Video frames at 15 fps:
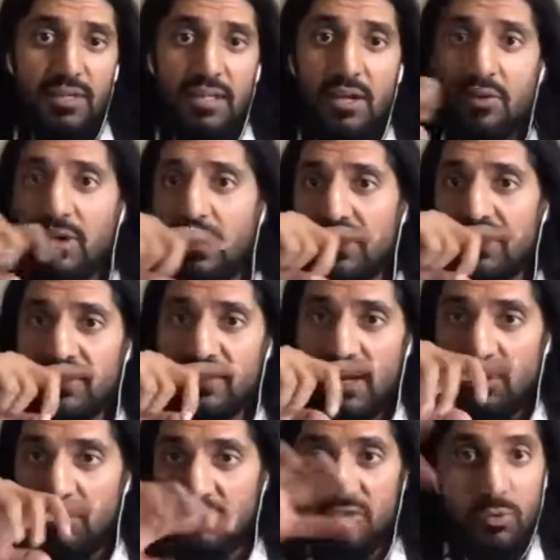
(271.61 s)

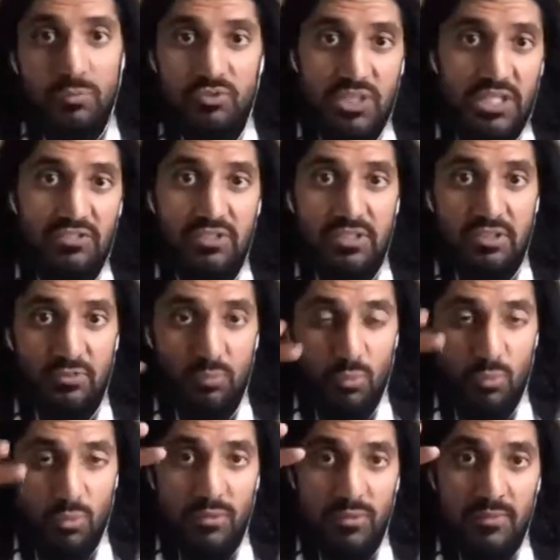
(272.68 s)
How it's all changing. It's
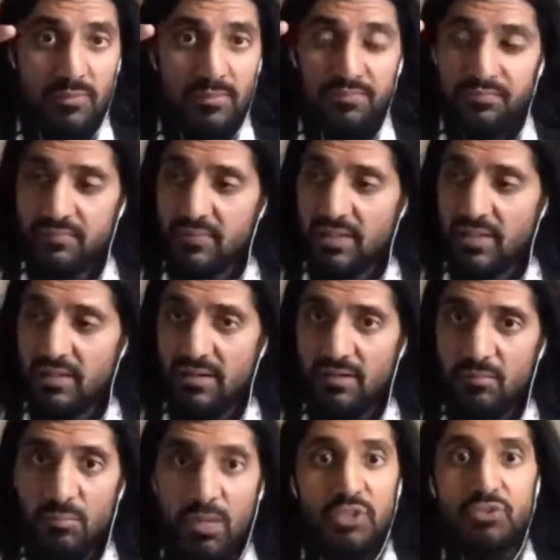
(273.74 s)
more
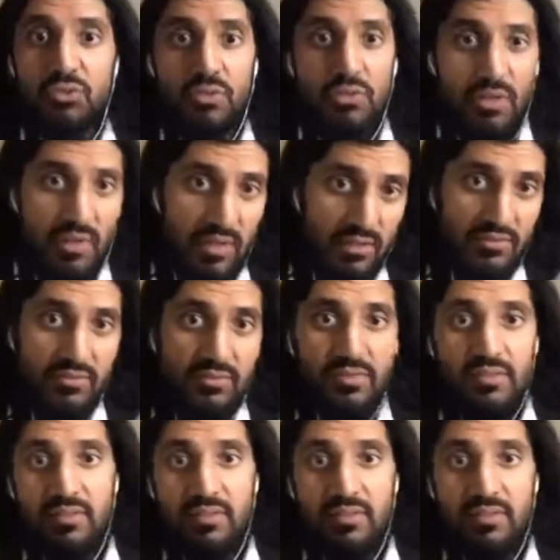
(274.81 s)
modularized,